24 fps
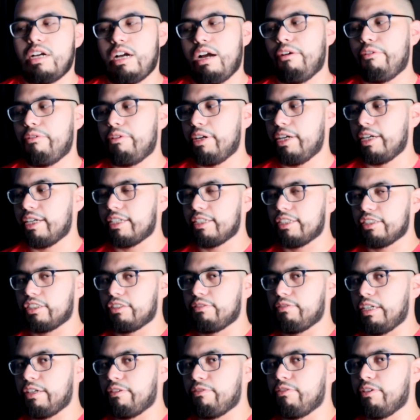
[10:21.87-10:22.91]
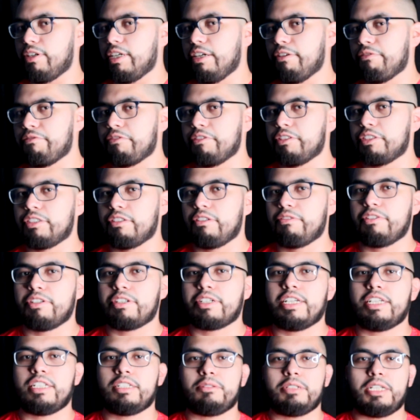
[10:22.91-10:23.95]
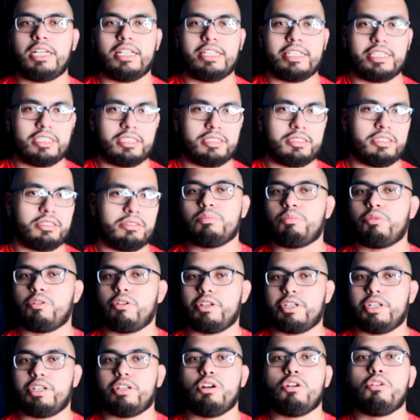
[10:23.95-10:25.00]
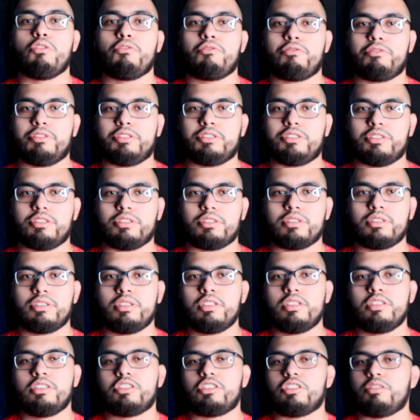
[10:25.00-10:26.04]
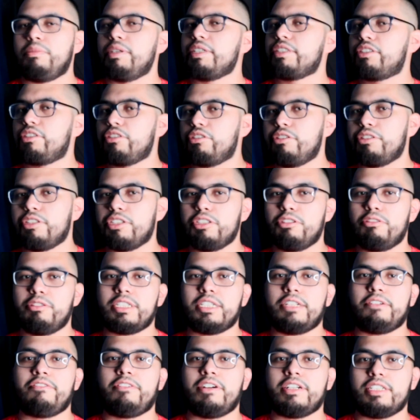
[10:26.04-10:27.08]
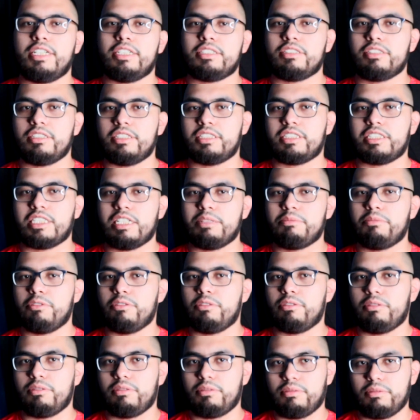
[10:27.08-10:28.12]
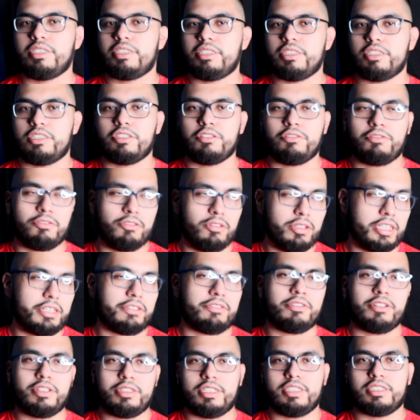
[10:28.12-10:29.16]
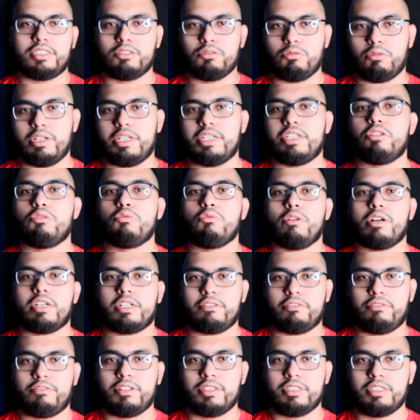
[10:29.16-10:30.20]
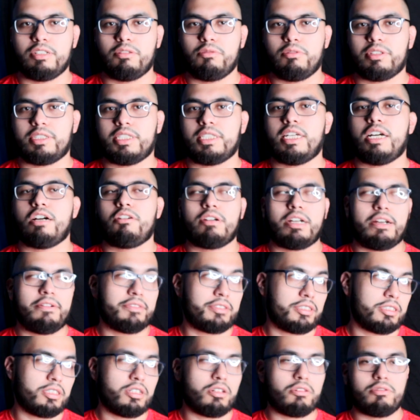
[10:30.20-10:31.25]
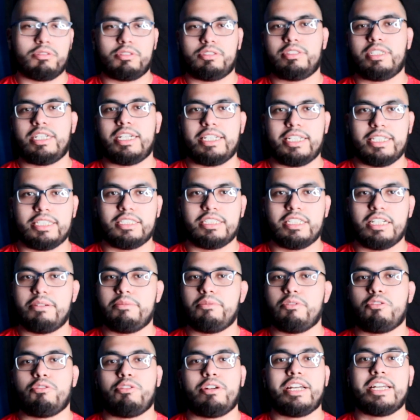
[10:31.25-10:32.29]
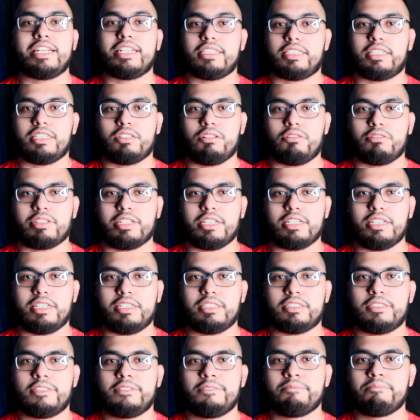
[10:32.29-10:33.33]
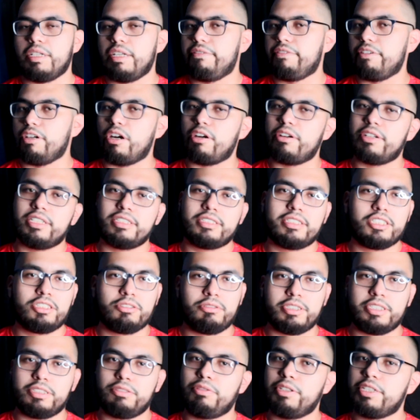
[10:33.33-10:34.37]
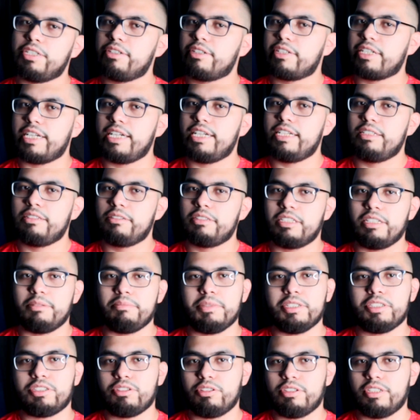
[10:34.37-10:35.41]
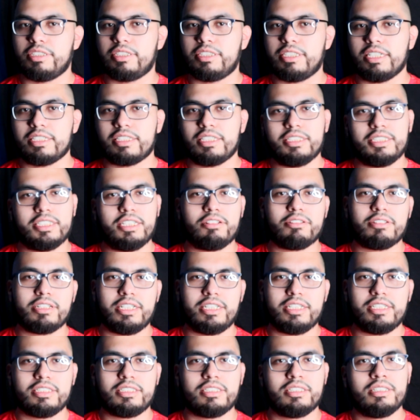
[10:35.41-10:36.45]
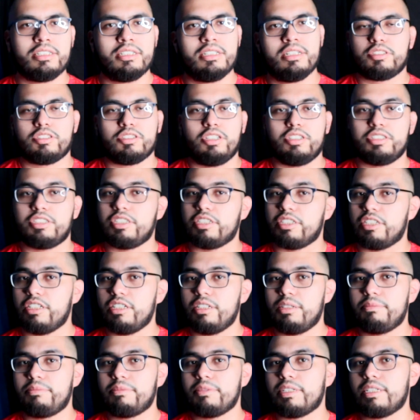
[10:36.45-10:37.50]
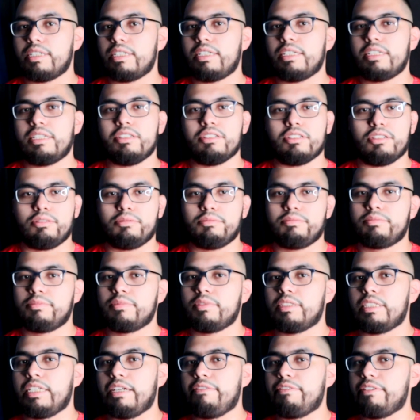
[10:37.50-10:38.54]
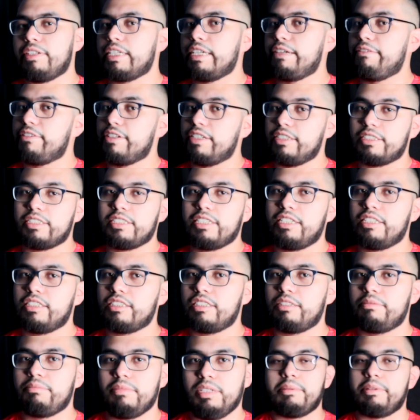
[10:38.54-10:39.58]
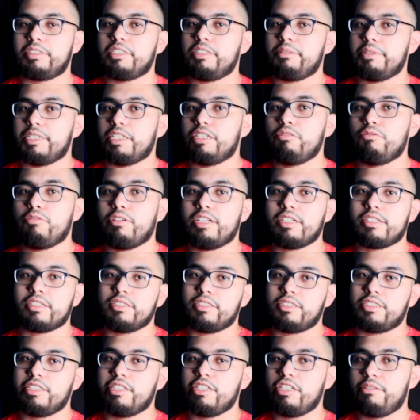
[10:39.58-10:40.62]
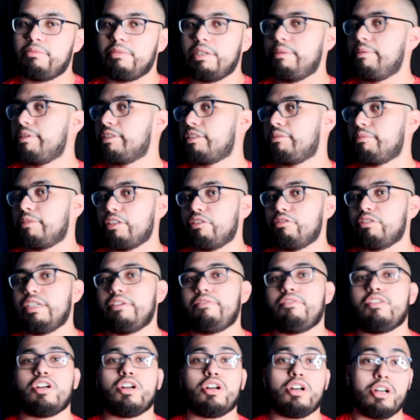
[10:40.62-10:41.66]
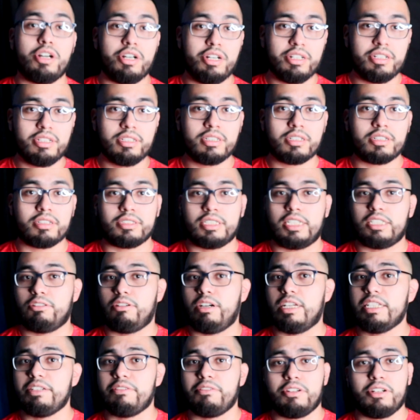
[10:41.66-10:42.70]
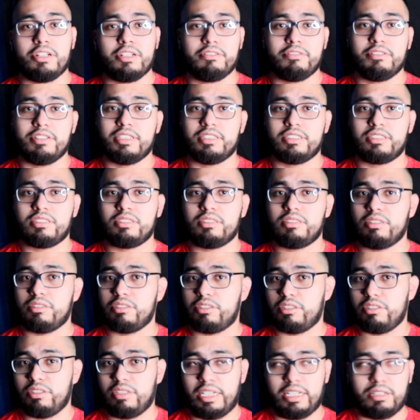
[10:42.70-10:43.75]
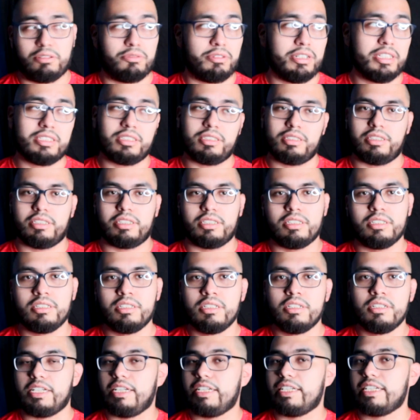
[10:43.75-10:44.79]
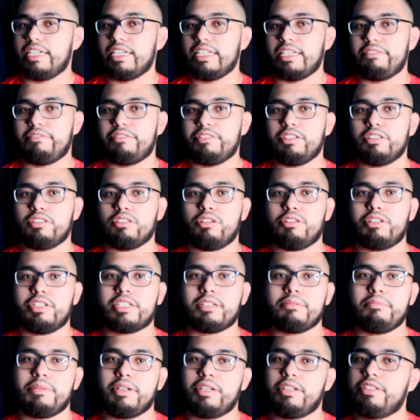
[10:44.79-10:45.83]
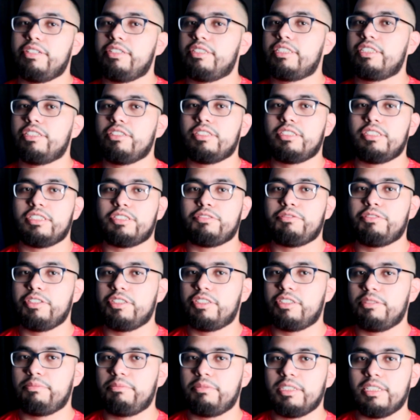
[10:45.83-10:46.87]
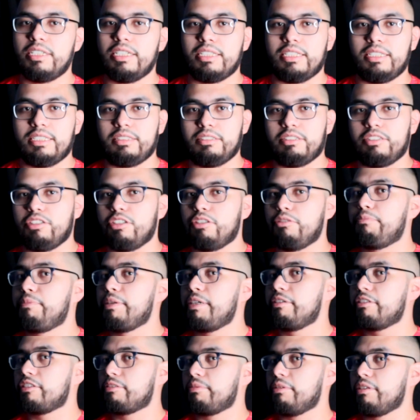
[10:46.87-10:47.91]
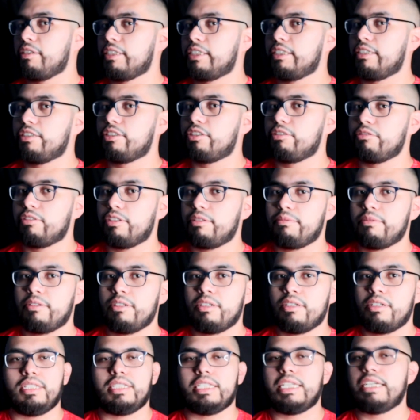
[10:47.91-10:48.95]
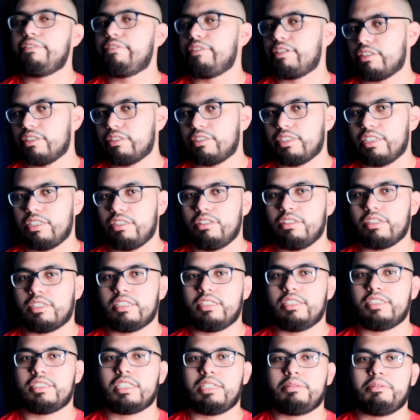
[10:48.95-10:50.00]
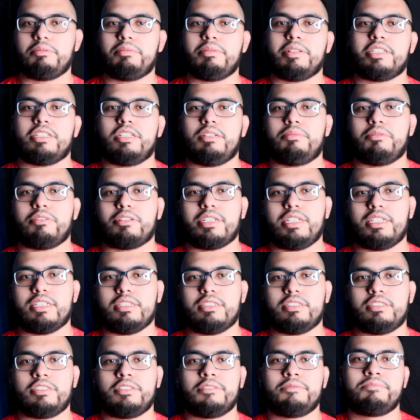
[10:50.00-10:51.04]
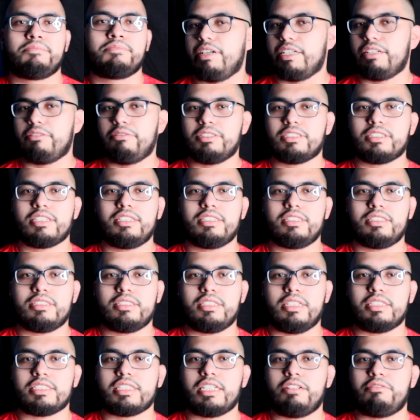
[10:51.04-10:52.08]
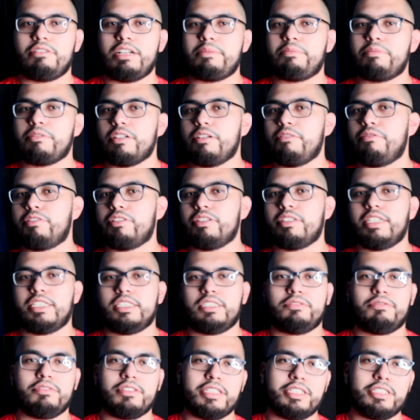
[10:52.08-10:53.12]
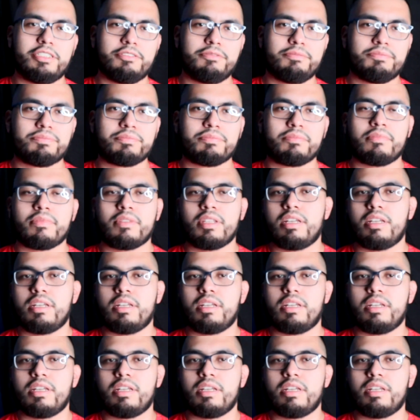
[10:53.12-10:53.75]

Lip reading: How are they gonna survive for their future if you can at least support your own future? So make sure you're in a financially stable position to fully fund this the way you want to fund it without having to go into any debt or anything, okay guys? But if you are in a situation where you can, then be sure to check this out, guys. Search it up, you know, definitely give it a chance. Maybe it's something you want to consider, maybe it's something you never heard, because I know I never heard of this until like recently. And again, if you know you can better your children's future than your parents probably set you up, then definitely consider looking this type of plan up, okay guys? But anyways guys, that's gonna wrap it up for today's video.